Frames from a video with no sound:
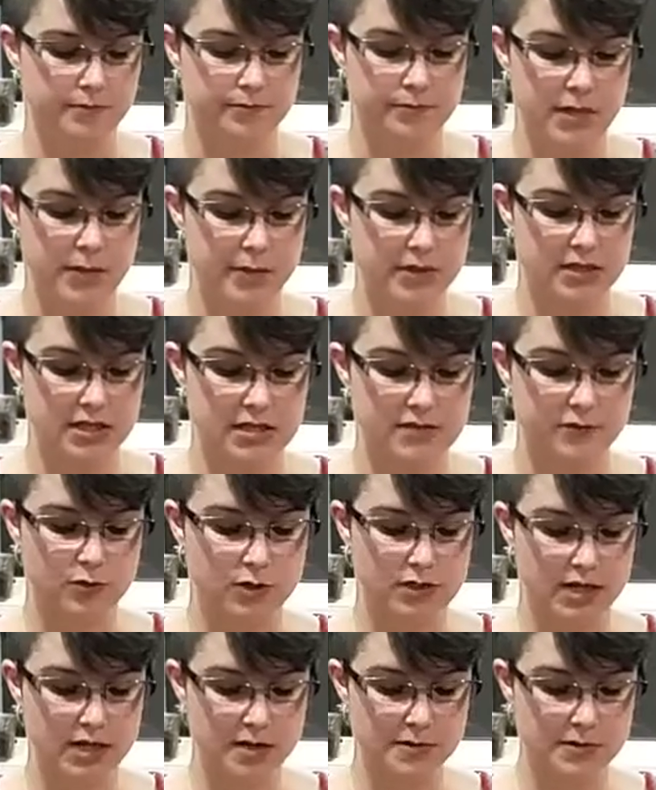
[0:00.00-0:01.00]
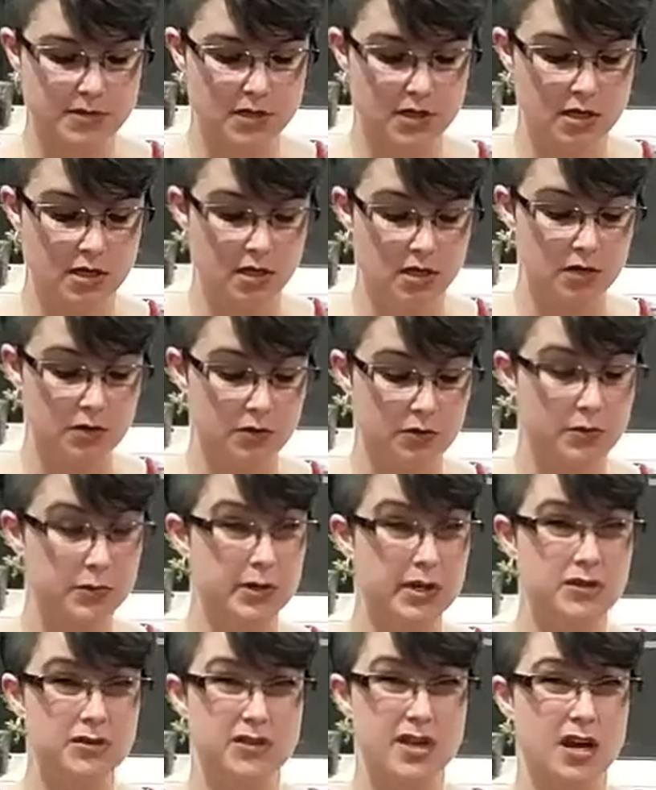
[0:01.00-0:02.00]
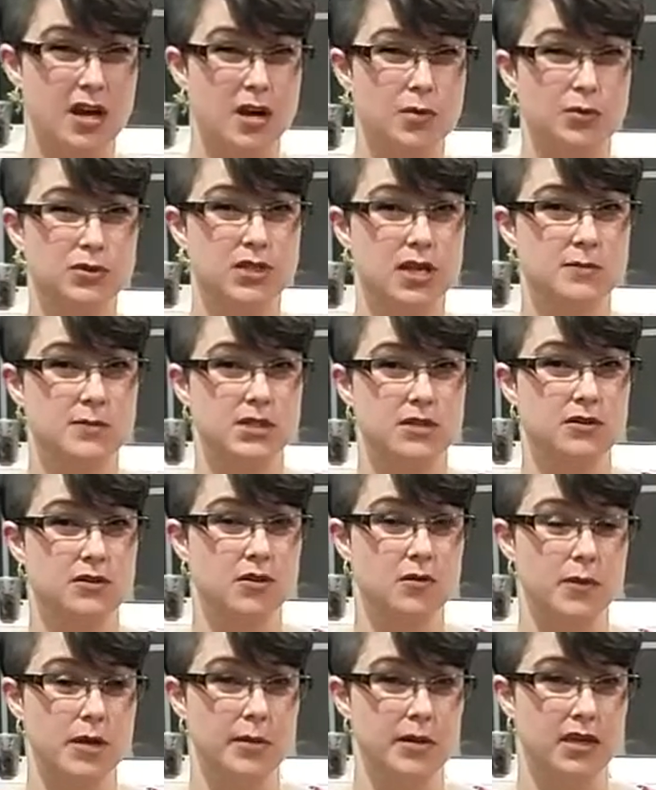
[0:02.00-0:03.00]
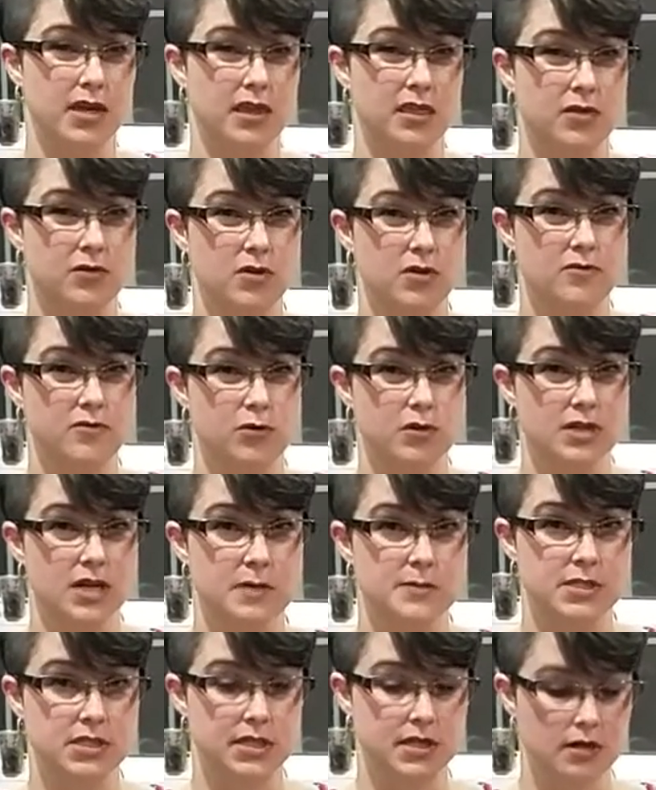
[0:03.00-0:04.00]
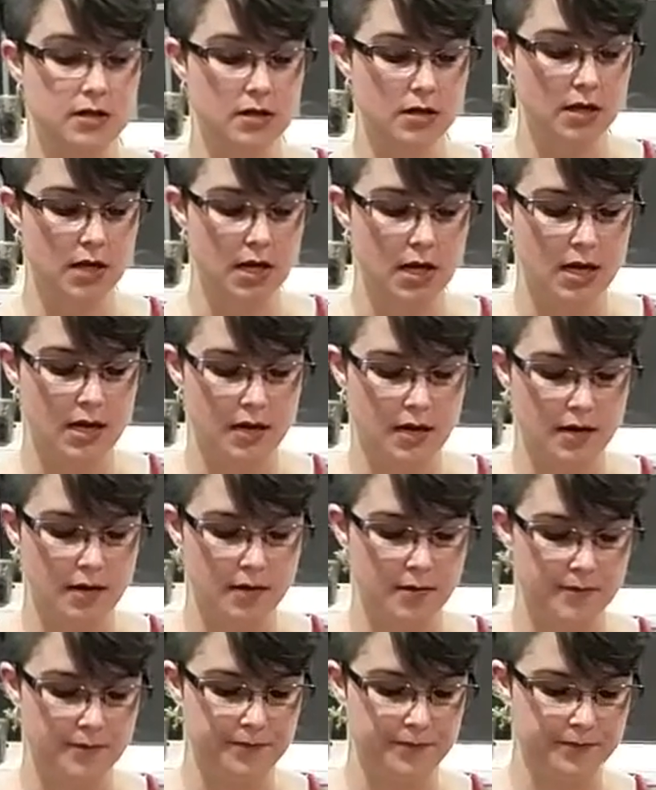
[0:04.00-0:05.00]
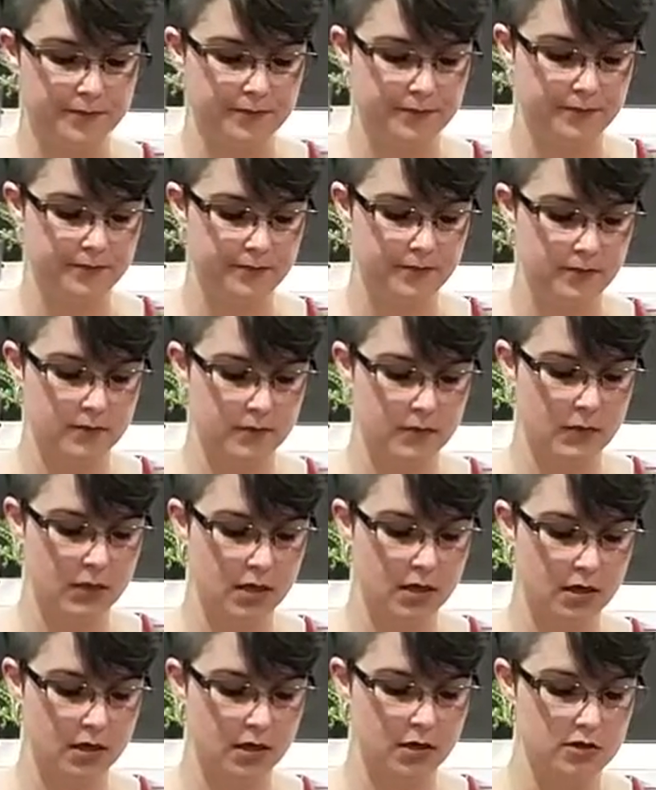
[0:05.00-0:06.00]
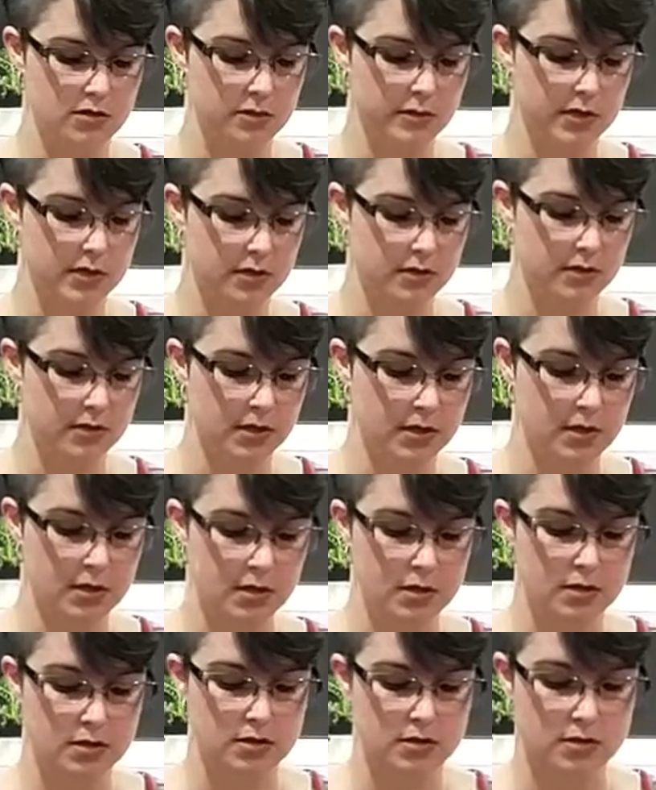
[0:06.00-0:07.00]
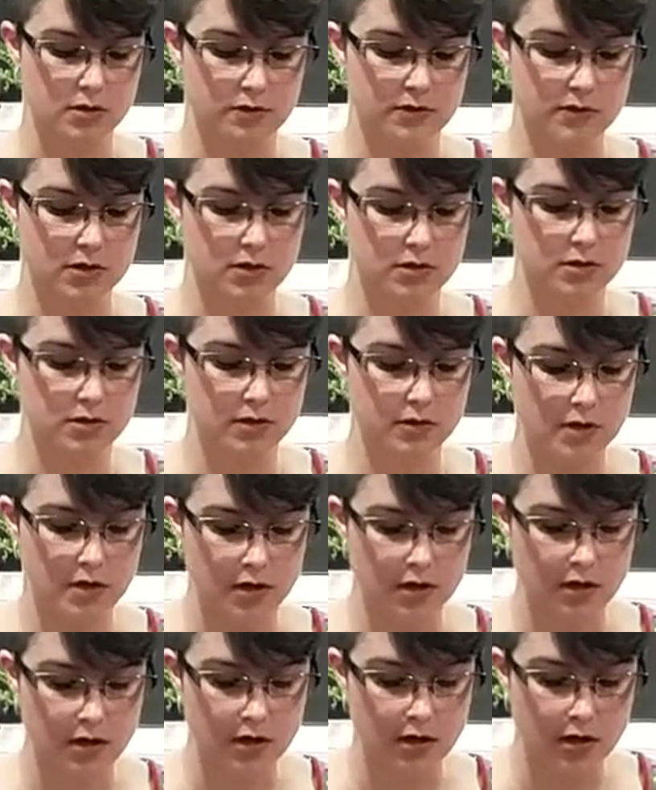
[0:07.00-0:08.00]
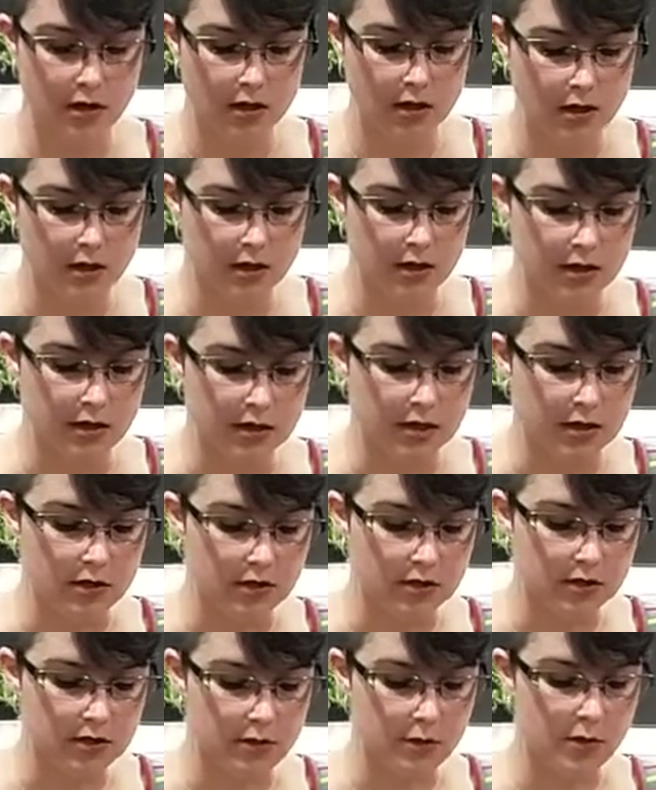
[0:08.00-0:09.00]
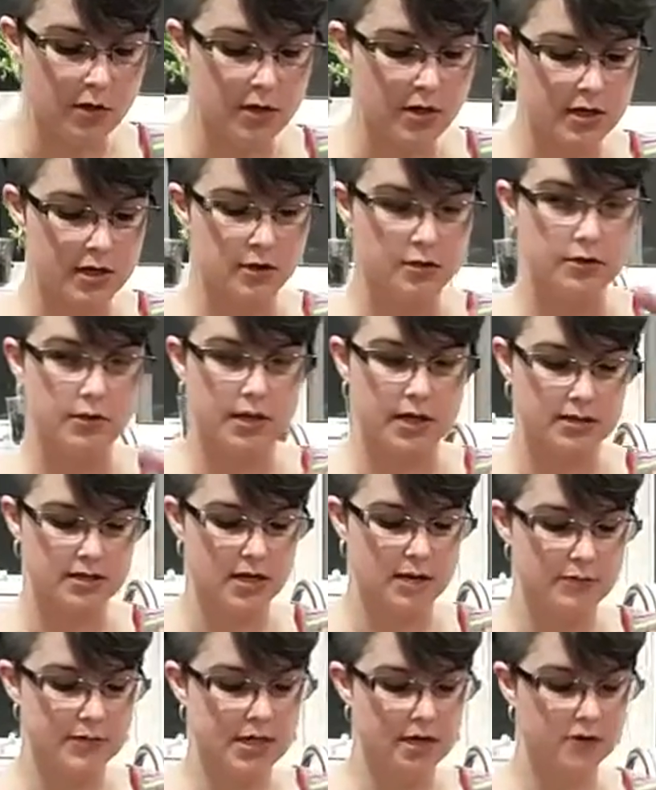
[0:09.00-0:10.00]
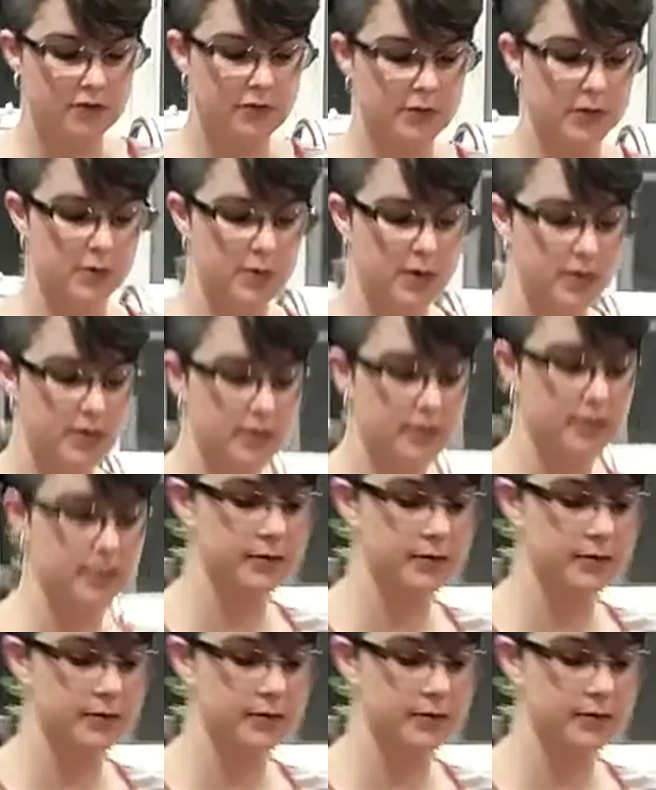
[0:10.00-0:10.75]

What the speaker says: Maybe it takes 4 times. You only want to do that a couple times a year though, maybe like 3 or 4 times a year. And you should be good. So if you can do can you look at the water? Can you do like a top down from the water?